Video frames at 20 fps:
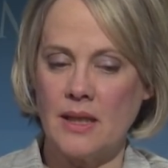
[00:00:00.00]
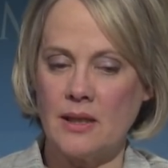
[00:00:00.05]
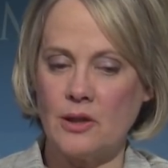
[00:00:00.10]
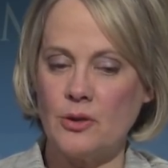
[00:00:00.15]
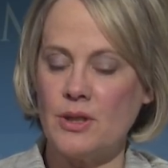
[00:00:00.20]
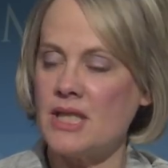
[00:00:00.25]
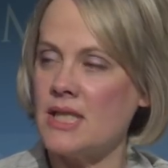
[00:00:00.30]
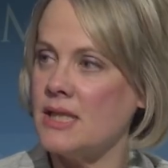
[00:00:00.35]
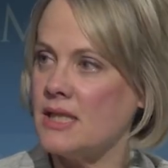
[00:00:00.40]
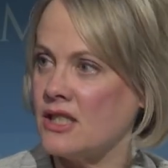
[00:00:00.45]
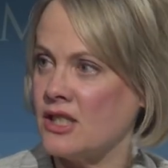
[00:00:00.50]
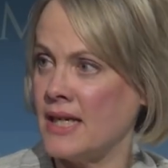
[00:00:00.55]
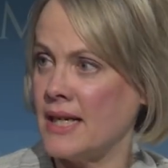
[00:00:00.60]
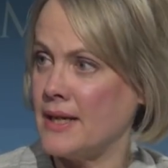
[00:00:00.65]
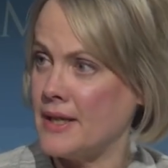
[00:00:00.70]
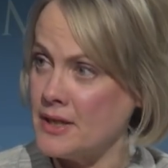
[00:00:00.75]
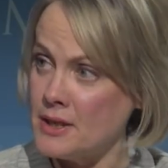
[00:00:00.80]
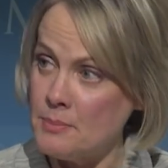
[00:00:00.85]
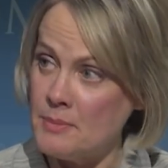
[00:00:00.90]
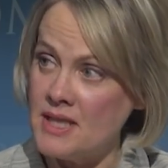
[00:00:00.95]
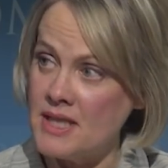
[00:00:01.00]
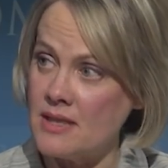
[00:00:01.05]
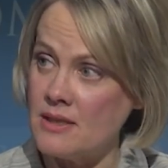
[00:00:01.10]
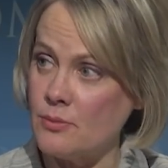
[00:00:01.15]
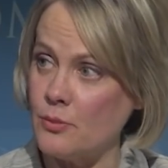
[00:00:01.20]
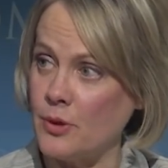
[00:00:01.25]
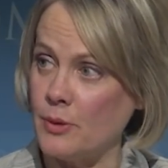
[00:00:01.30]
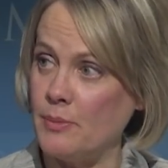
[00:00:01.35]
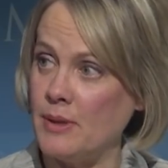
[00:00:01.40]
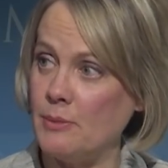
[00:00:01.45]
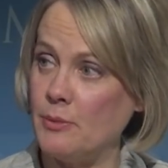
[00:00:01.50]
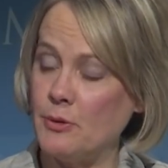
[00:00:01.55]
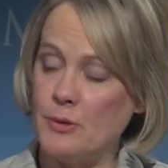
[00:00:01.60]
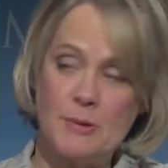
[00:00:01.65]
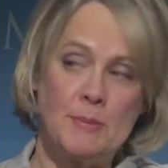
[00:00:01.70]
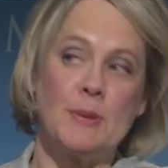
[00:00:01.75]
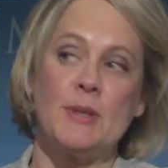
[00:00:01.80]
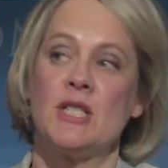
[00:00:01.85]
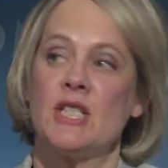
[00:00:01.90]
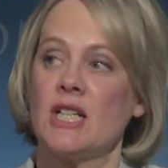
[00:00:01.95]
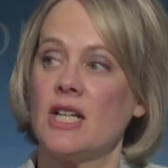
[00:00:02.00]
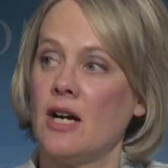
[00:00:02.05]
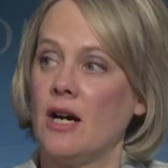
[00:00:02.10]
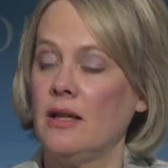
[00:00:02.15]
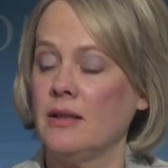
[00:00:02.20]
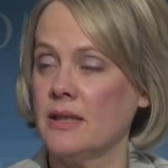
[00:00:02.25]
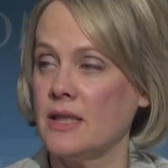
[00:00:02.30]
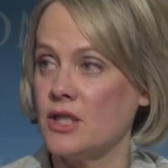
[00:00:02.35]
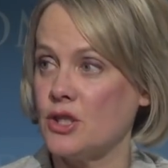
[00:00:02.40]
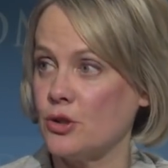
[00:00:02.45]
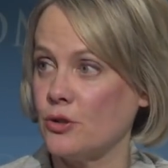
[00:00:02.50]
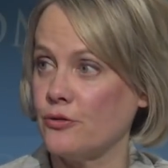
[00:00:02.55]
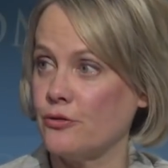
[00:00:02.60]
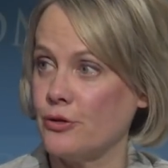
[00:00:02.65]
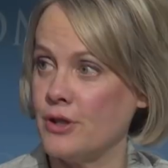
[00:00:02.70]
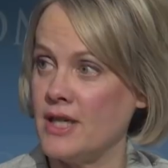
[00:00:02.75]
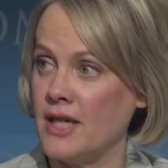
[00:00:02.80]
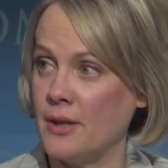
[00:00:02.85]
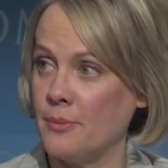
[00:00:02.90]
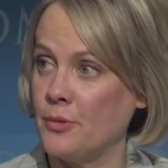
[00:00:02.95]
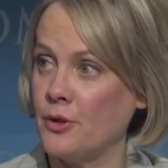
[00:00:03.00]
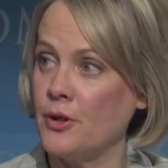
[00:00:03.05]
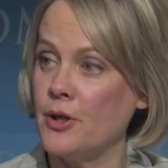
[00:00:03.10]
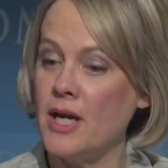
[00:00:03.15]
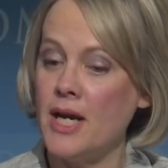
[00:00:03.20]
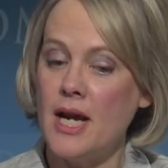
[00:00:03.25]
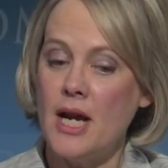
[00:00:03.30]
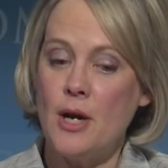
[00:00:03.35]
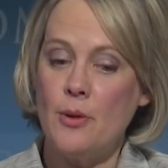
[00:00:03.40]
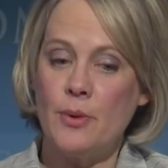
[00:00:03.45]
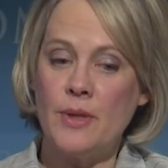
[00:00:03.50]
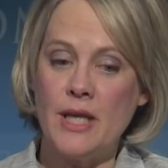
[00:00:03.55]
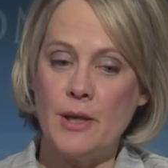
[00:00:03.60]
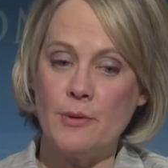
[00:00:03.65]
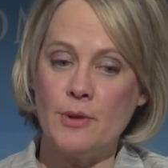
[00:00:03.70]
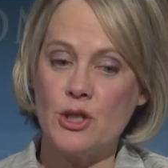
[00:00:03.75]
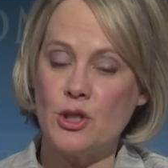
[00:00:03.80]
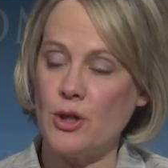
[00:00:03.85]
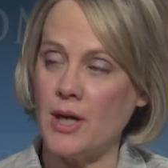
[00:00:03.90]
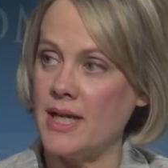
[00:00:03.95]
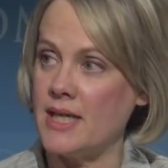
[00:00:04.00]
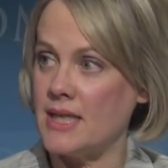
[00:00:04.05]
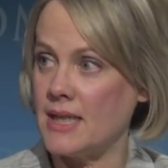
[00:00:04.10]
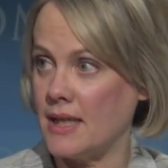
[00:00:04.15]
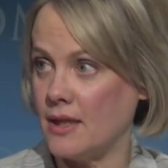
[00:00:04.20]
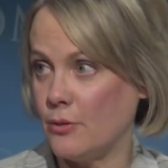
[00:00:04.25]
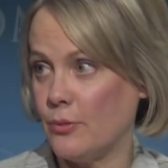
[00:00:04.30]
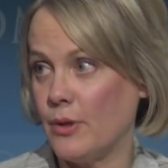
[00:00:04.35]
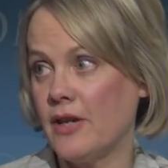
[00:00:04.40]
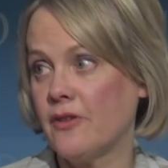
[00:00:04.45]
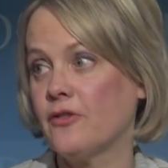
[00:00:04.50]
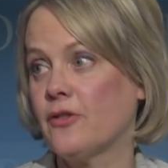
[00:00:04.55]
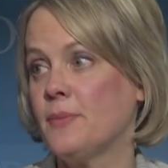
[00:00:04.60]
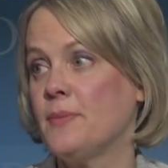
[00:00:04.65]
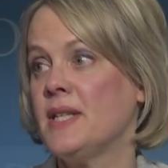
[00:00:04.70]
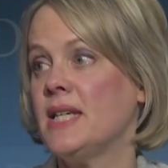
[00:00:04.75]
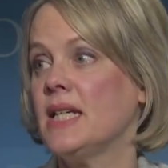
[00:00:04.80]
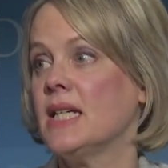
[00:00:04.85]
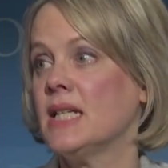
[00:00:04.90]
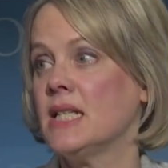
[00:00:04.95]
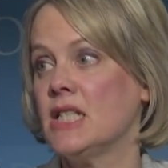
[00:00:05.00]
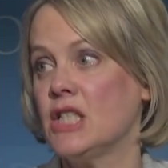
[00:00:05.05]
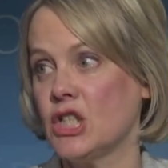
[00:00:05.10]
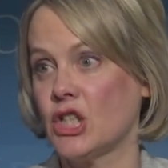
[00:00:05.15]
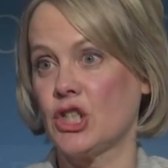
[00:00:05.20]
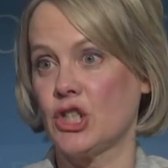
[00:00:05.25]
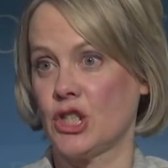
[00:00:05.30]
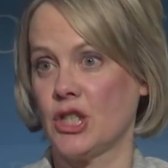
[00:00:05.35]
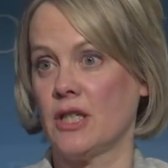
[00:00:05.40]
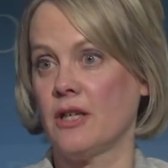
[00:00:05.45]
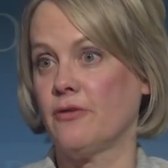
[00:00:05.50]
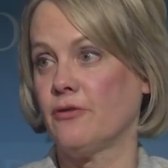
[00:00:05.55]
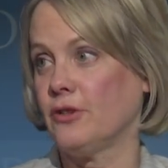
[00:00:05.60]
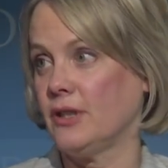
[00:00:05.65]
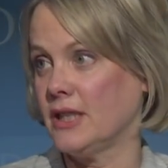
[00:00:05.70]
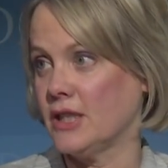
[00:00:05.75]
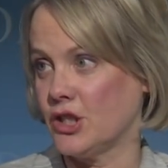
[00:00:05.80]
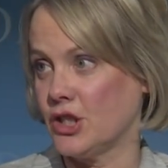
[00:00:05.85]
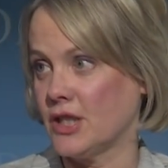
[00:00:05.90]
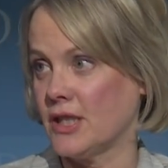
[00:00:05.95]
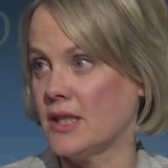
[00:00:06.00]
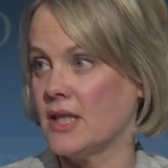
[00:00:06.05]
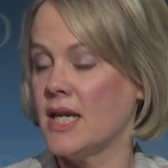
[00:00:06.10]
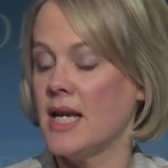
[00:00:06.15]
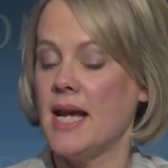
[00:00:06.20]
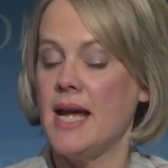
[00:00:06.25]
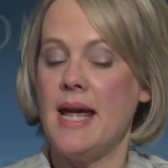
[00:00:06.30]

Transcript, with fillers: Christians Anonymous, where people were supposed to call in a toll-free number when they were trying to get away from the addiction of religion.